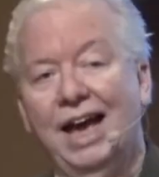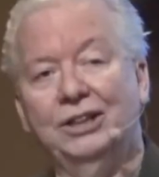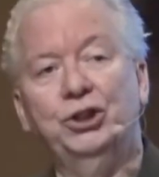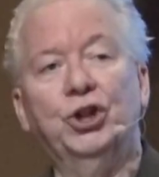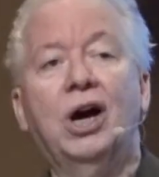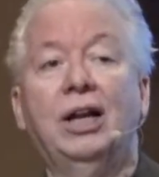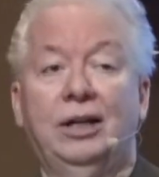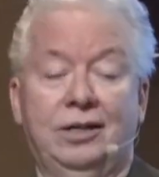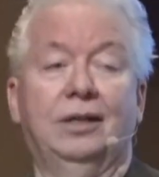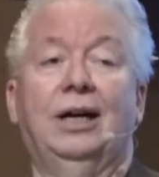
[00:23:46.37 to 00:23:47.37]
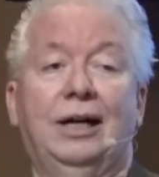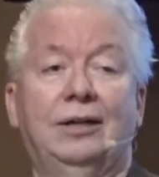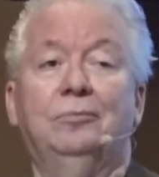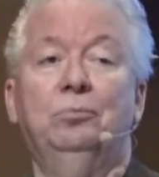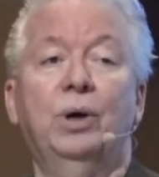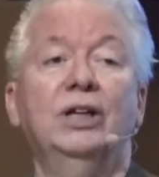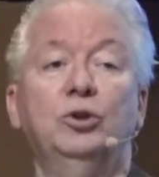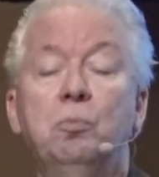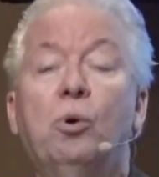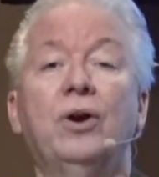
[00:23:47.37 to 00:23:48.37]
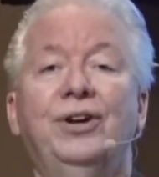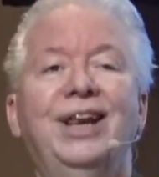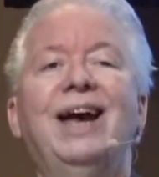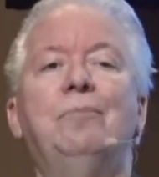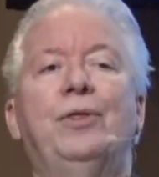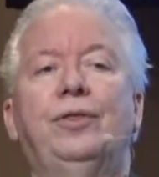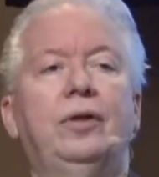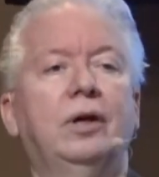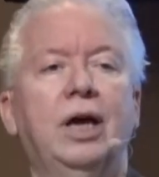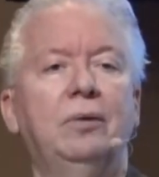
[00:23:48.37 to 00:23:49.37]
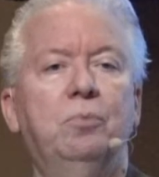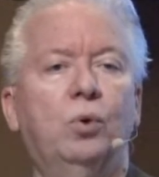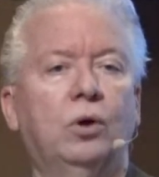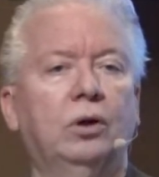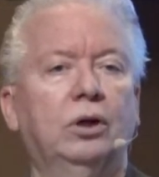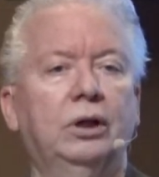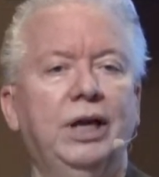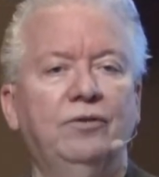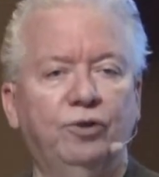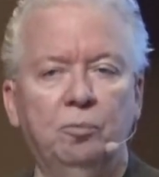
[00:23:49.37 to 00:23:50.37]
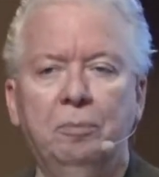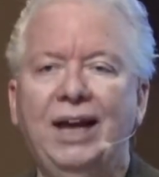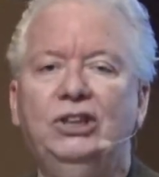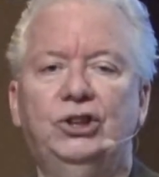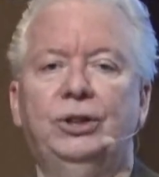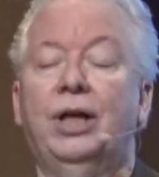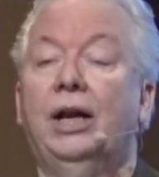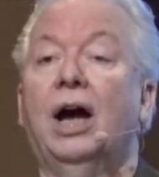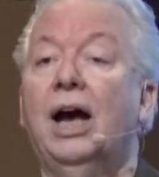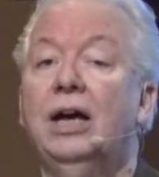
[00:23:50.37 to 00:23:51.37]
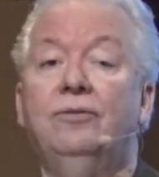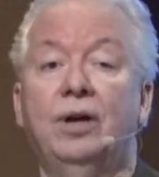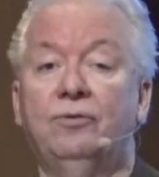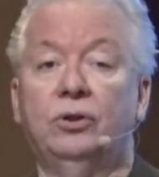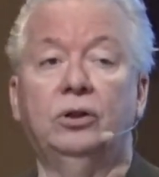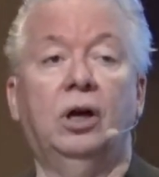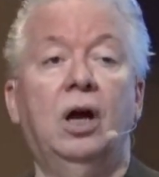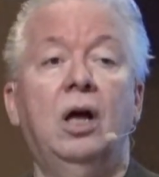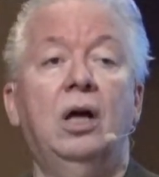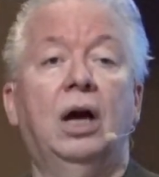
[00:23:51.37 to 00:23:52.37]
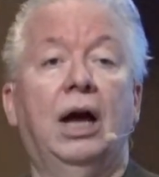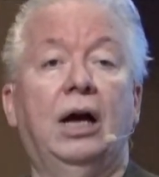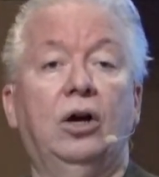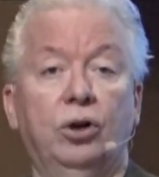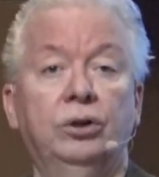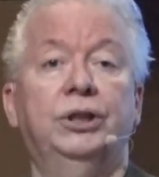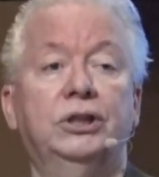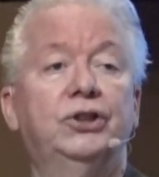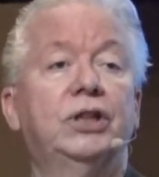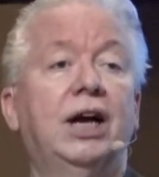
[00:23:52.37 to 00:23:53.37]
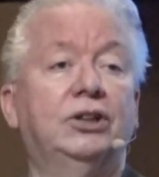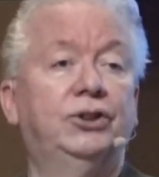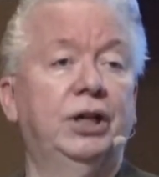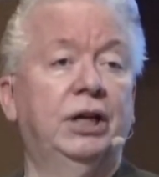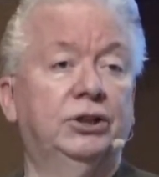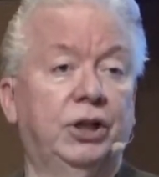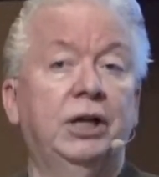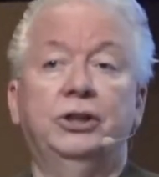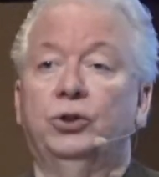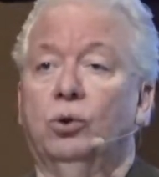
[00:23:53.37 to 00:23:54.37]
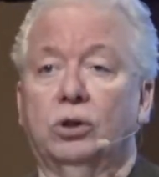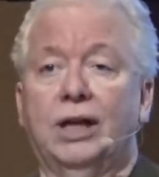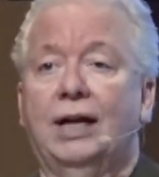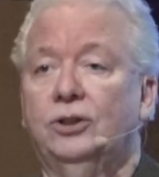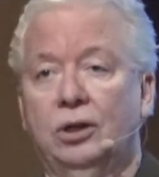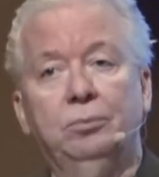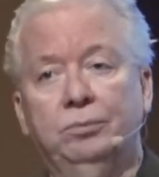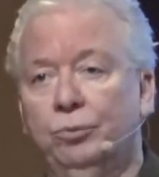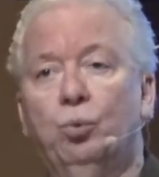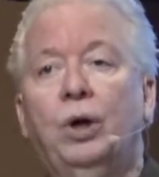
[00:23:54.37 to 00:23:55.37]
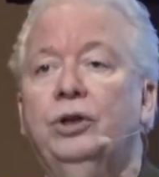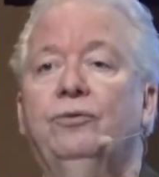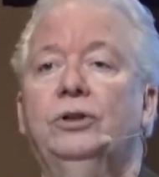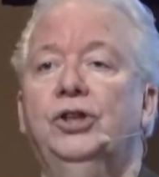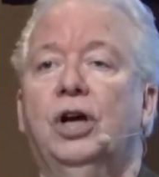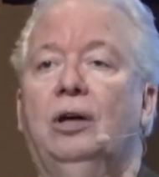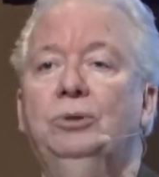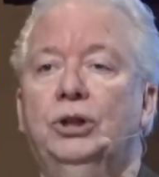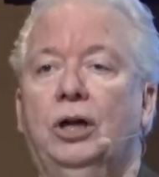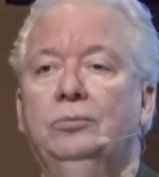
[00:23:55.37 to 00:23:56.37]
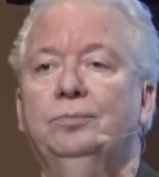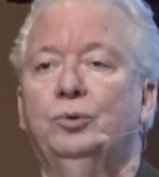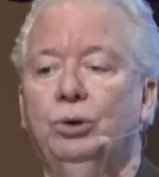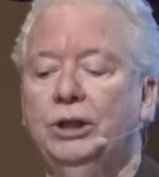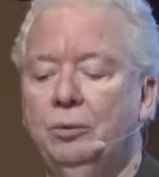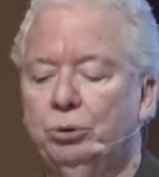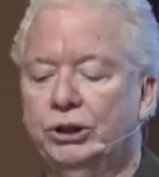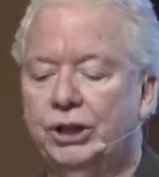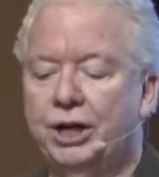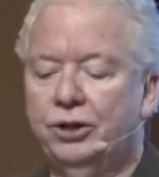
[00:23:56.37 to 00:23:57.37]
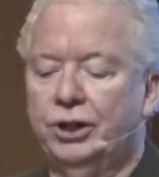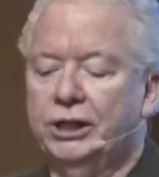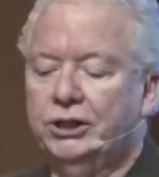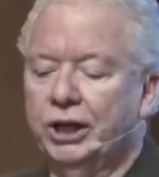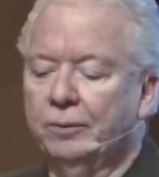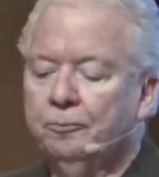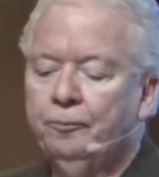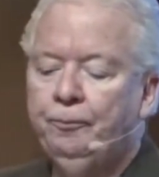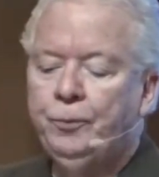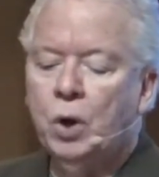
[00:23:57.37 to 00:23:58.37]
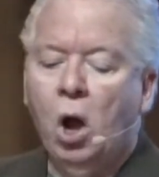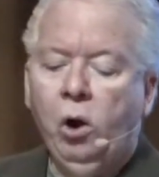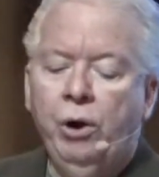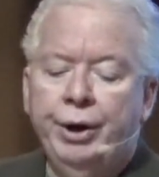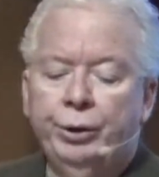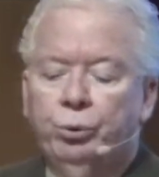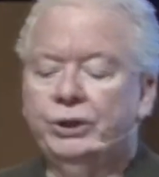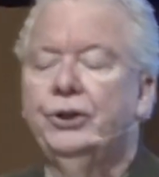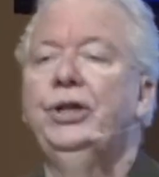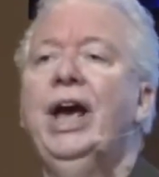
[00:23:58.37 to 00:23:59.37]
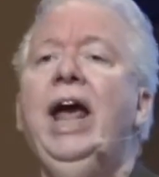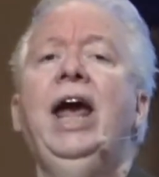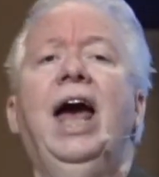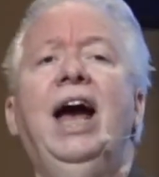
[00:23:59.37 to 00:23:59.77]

and John uh, brings more depth and more information than I have ever uh, heard discussed in a Sunday school class. I'm a wonderful job, John. Really appreciate your teaching. Well, today,